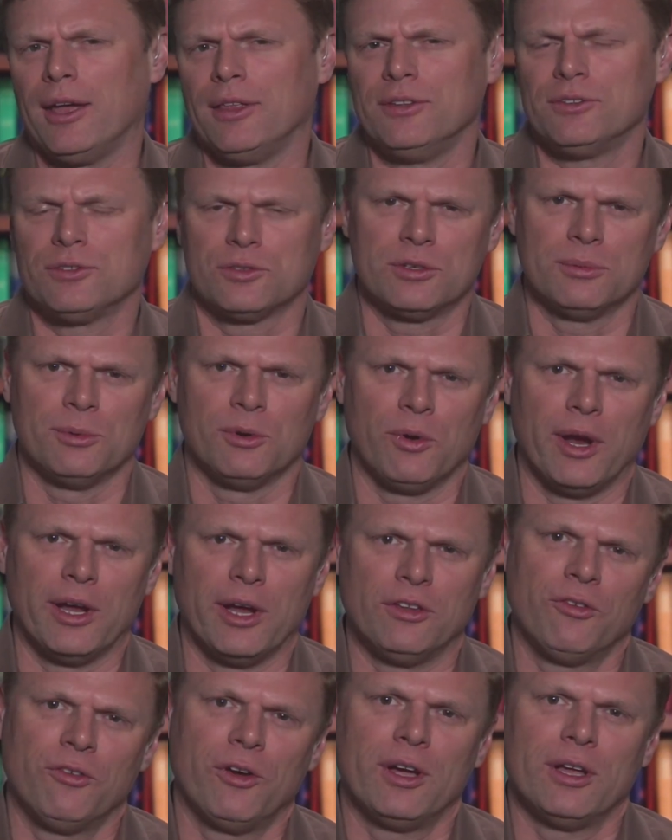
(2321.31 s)
These are human
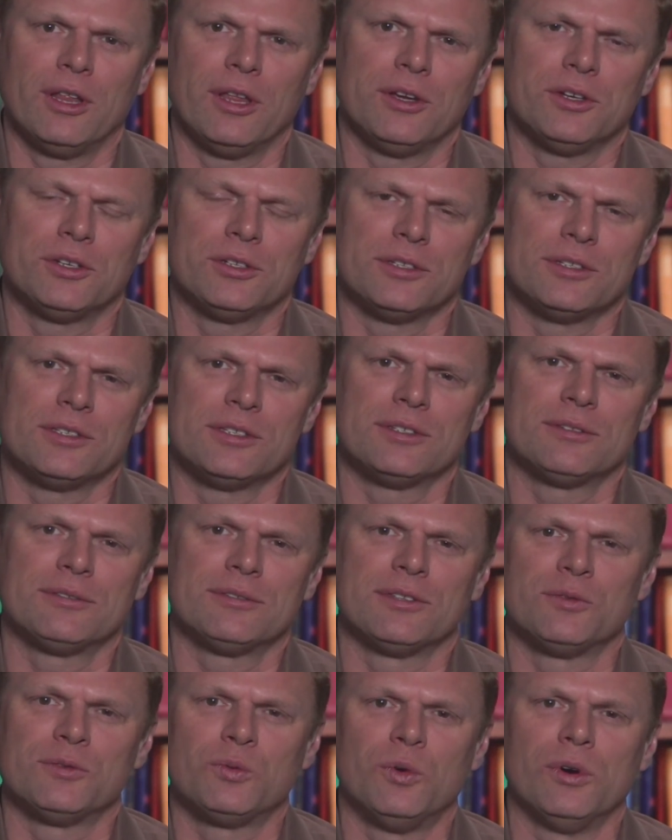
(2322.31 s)
rights violations.
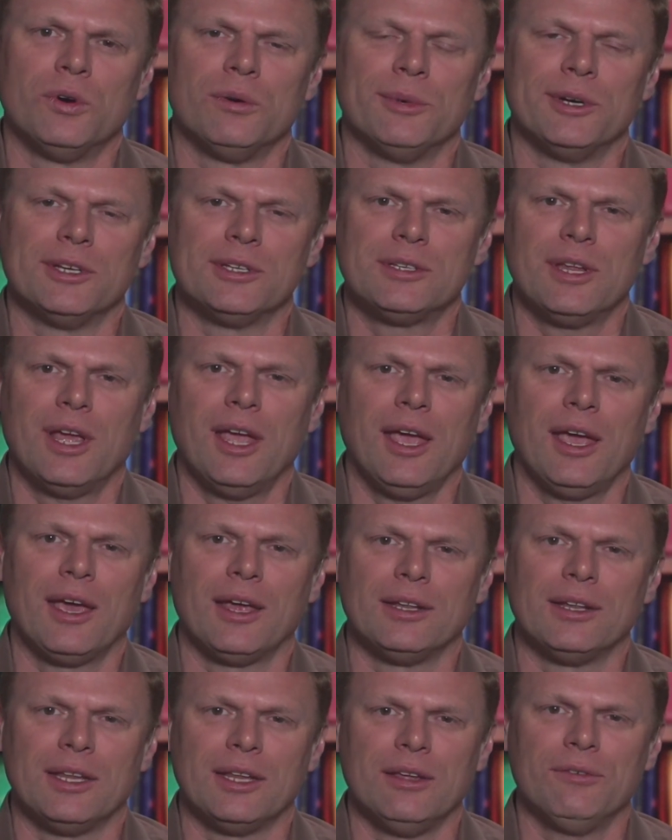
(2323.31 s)
This war must
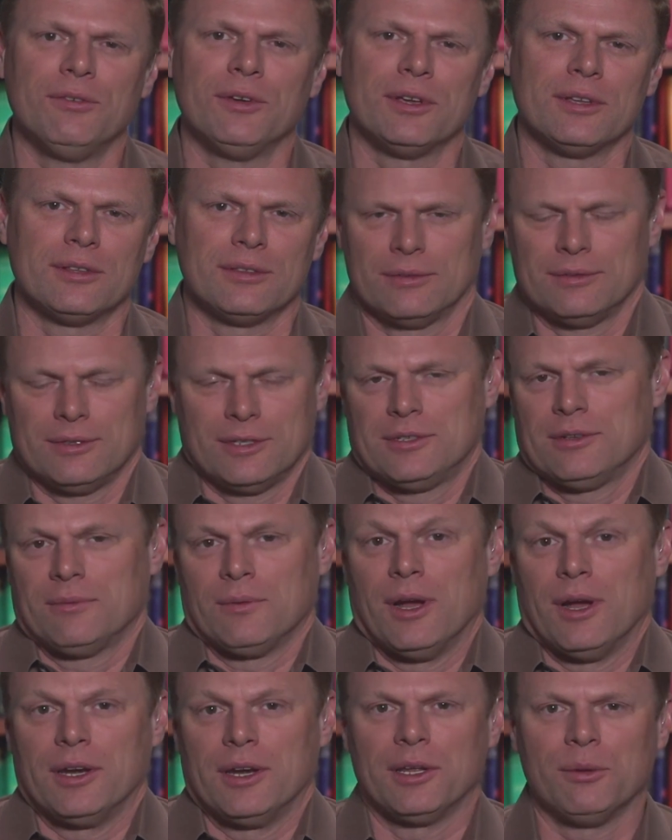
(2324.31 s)
end, leaving this
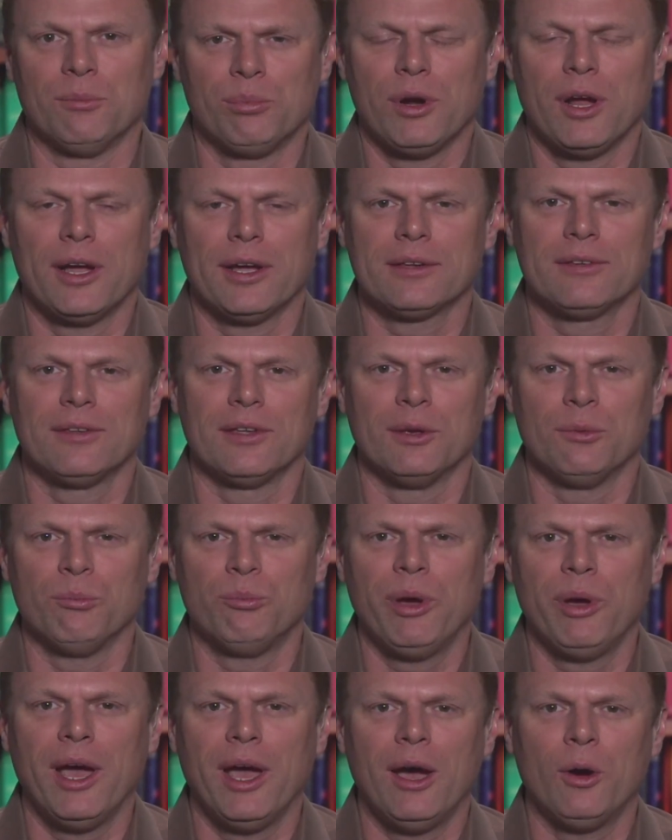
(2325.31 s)
Iranian proxy in
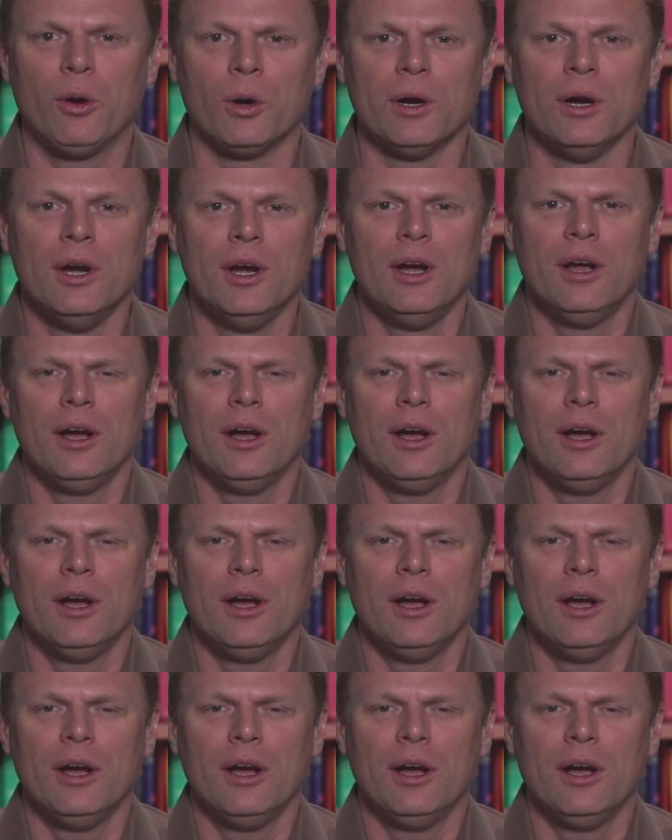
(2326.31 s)
power.